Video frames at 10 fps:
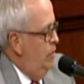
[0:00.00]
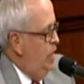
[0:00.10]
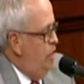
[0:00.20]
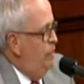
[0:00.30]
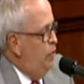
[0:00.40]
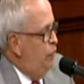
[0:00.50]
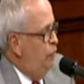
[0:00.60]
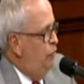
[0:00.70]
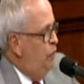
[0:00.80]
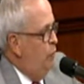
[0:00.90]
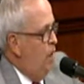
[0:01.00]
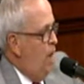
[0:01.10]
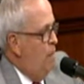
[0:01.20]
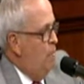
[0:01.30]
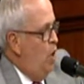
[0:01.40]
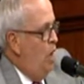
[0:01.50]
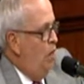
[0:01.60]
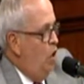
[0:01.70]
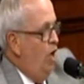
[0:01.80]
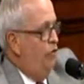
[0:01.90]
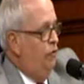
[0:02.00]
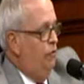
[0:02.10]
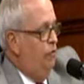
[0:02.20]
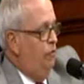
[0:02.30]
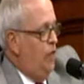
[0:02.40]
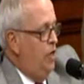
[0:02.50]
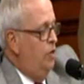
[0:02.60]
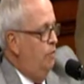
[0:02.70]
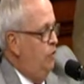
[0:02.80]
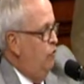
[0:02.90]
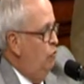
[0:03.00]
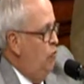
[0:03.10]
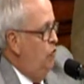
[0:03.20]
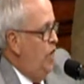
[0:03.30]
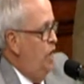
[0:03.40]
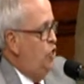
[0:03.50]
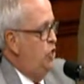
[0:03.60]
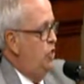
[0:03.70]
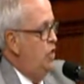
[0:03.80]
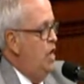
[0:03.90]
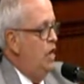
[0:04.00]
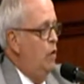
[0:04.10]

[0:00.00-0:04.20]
Individuals that went out and bought lots of individual locations.